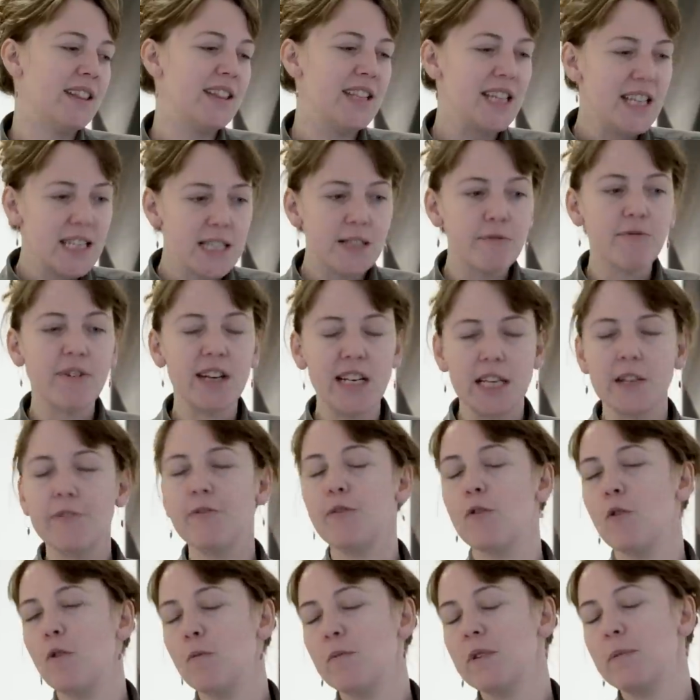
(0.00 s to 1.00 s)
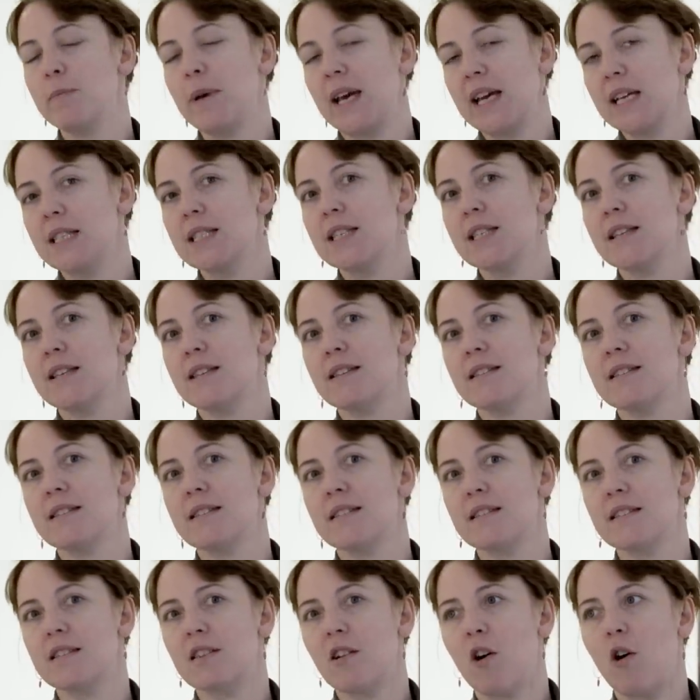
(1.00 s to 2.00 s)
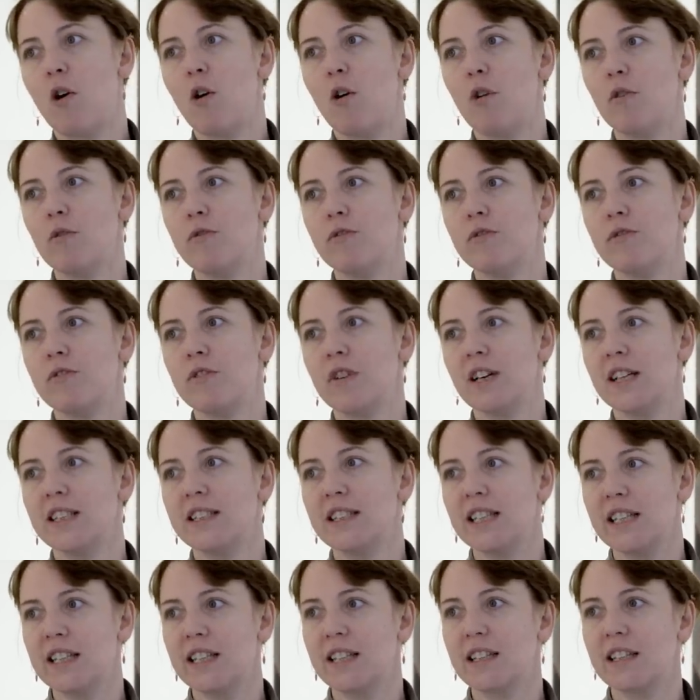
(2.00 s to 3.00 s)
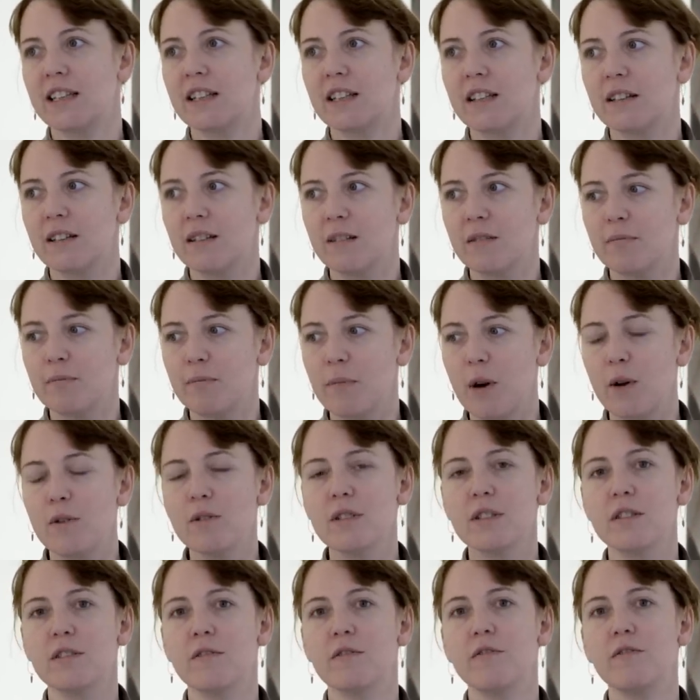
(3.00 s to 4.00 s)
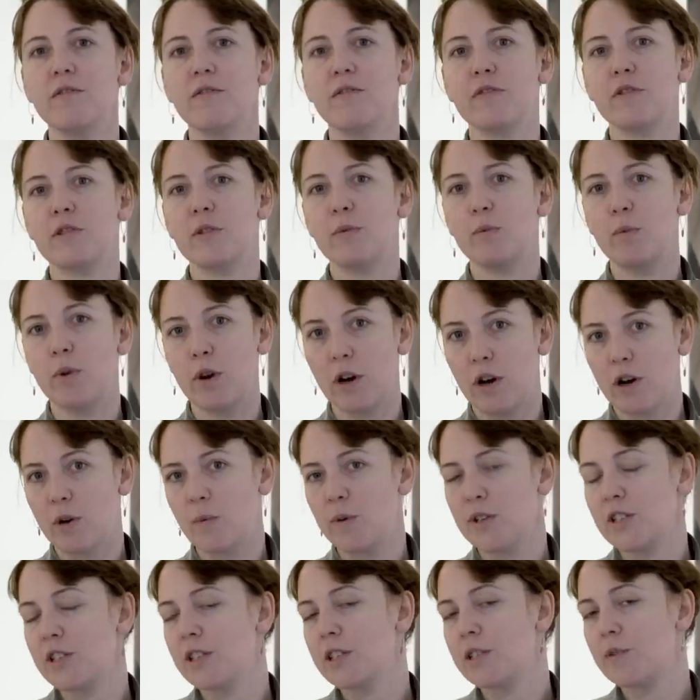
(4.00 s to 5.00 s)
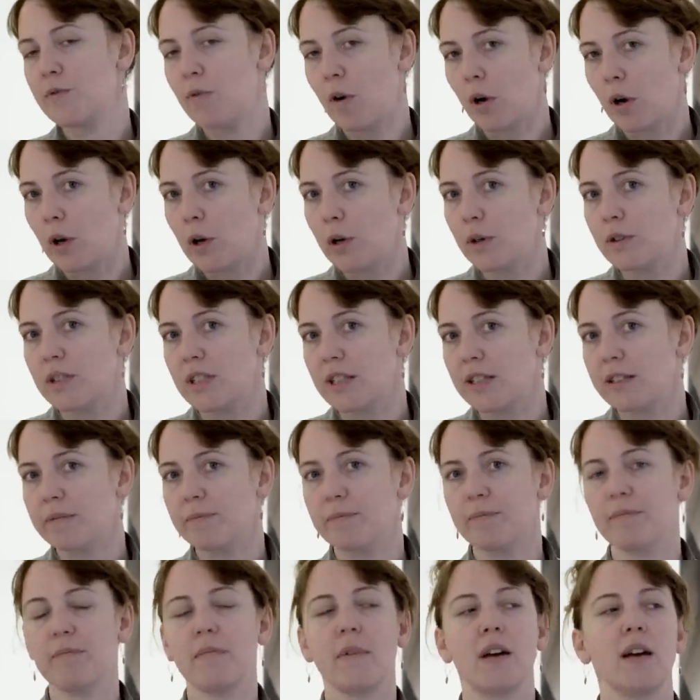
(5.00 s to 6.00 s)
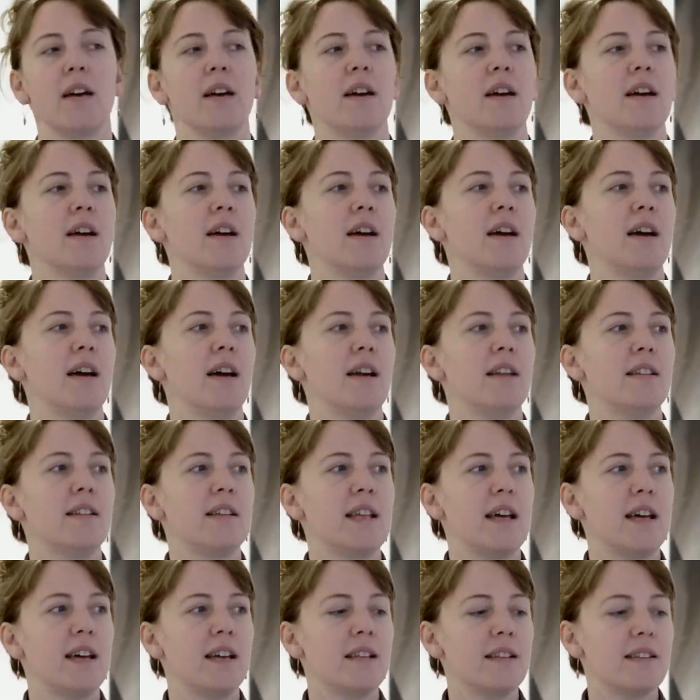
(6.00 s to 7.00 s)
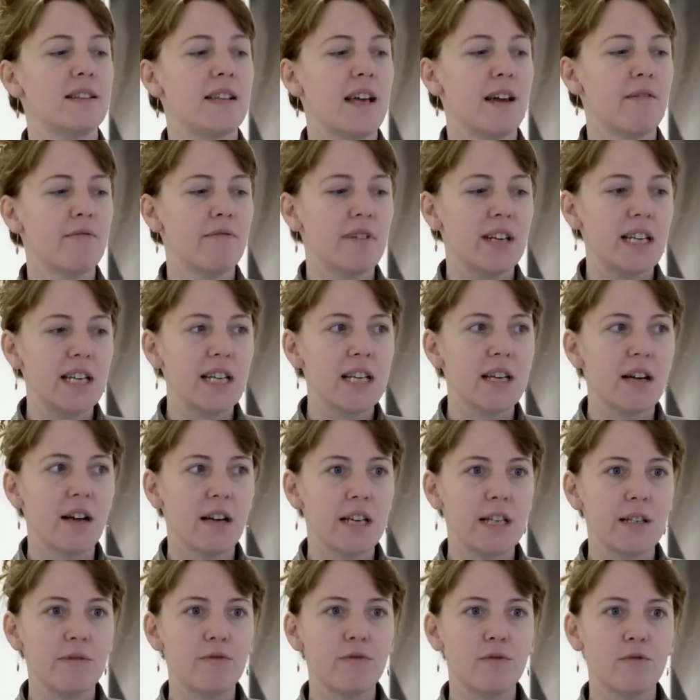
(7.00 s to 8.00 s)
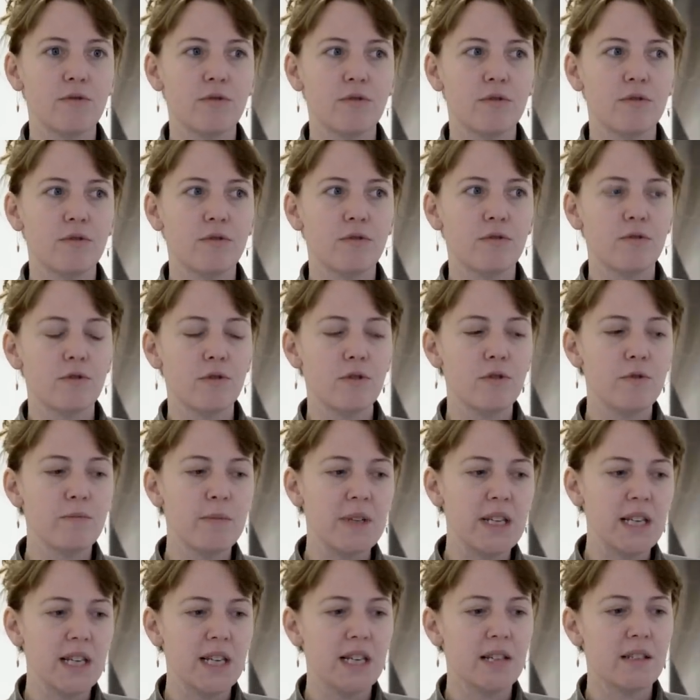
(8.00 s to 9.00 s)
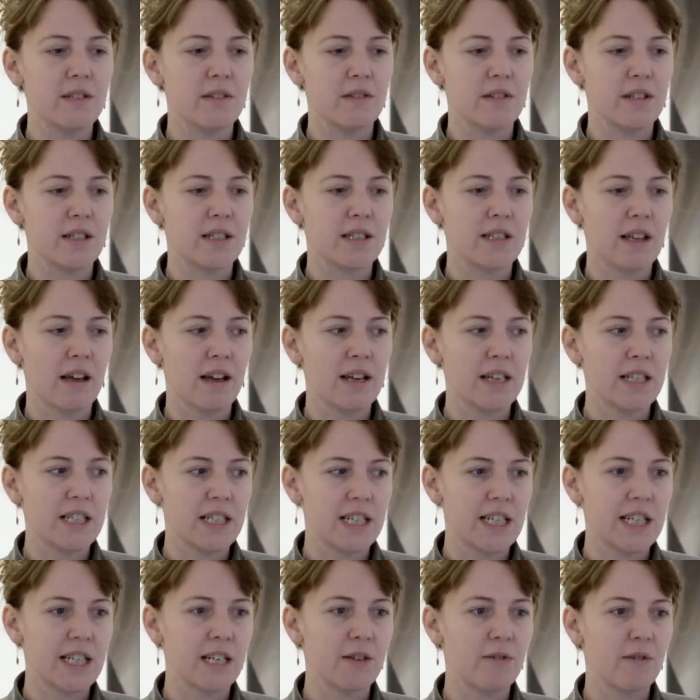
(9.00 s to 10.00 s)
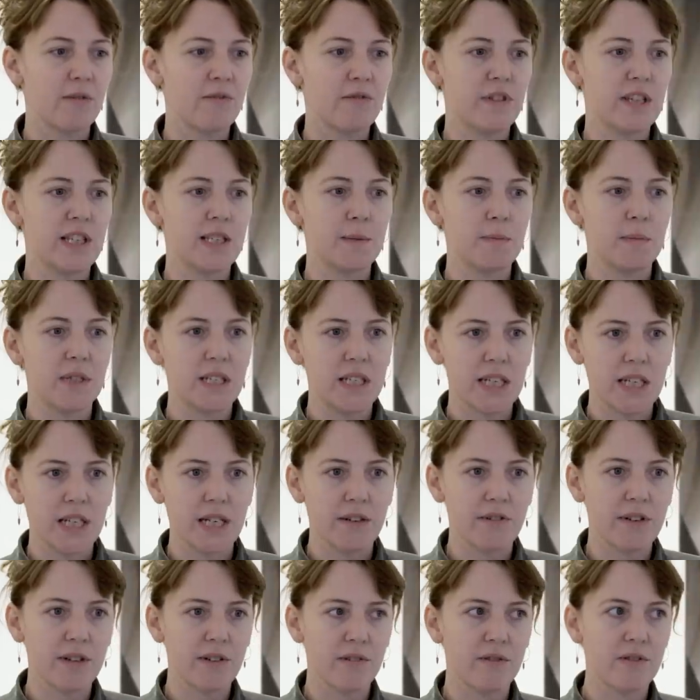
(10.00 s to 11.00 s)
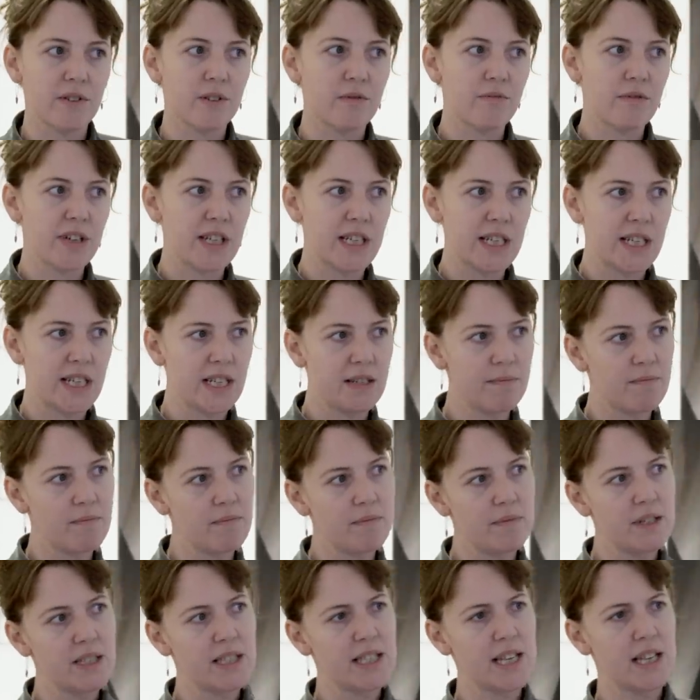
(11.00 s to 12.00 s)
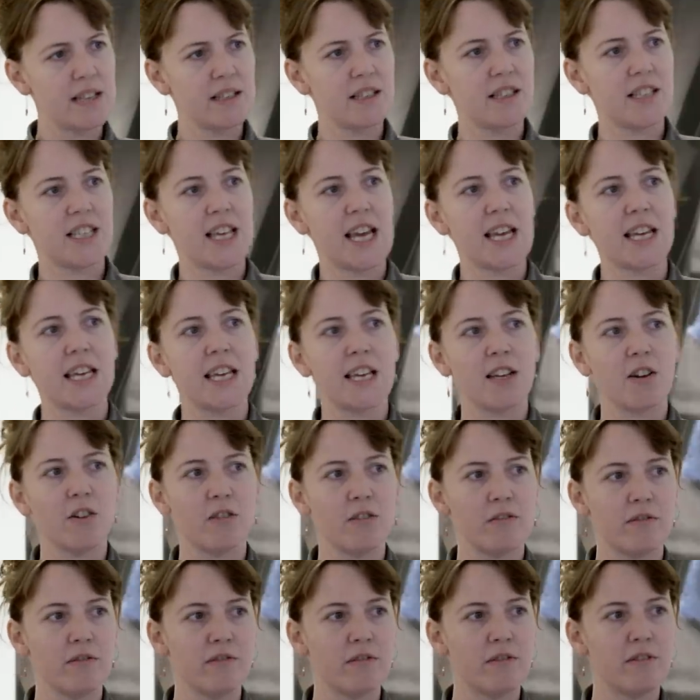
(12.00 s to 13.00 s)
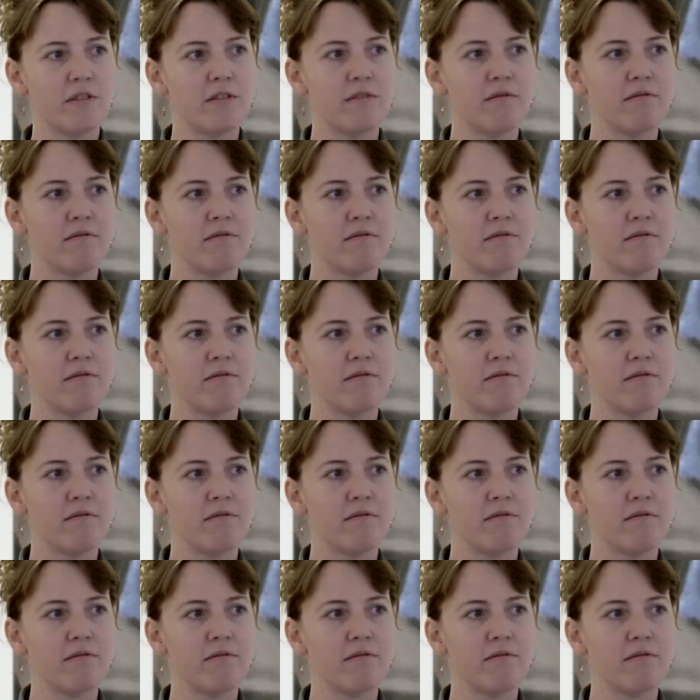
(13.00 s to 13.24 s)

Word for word: these really form the basis of, I think, most of the work which has followed it. That really kind of drew me to this idea of these materials really, in a sense, taking on